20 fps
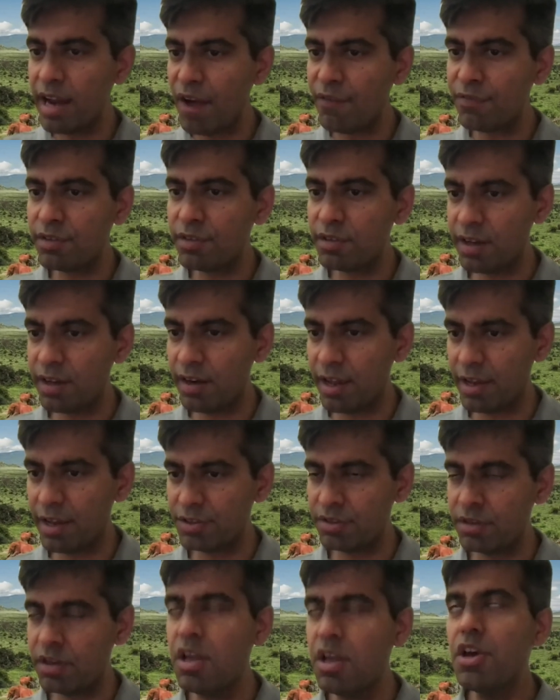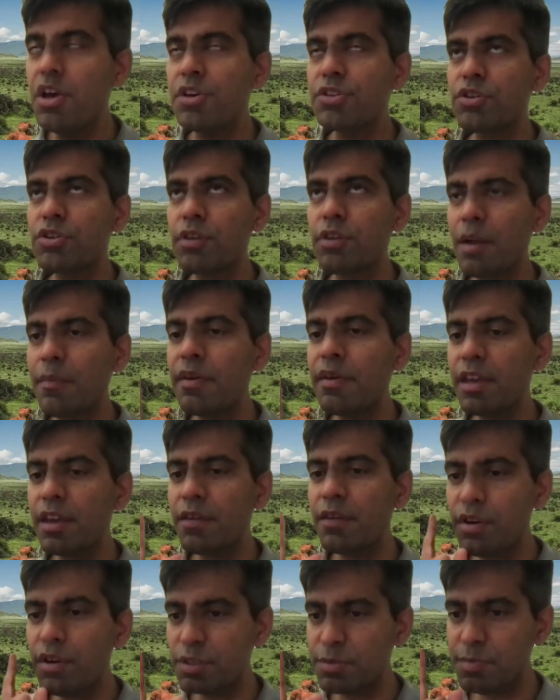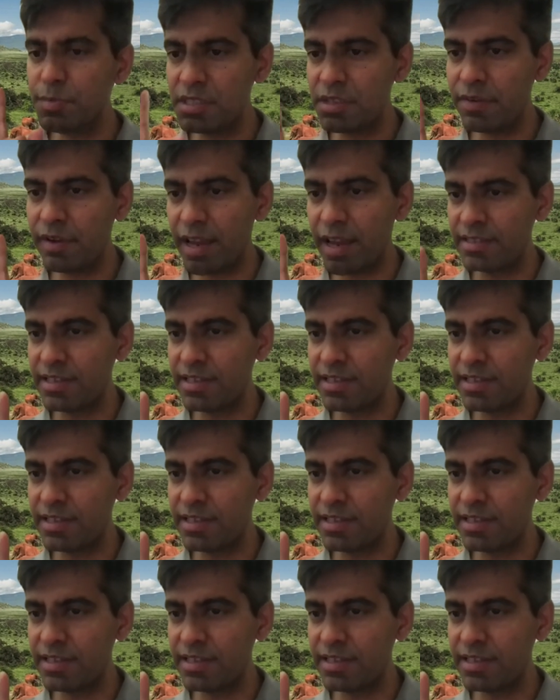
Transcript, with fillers: and after the collection. So let me give you a specific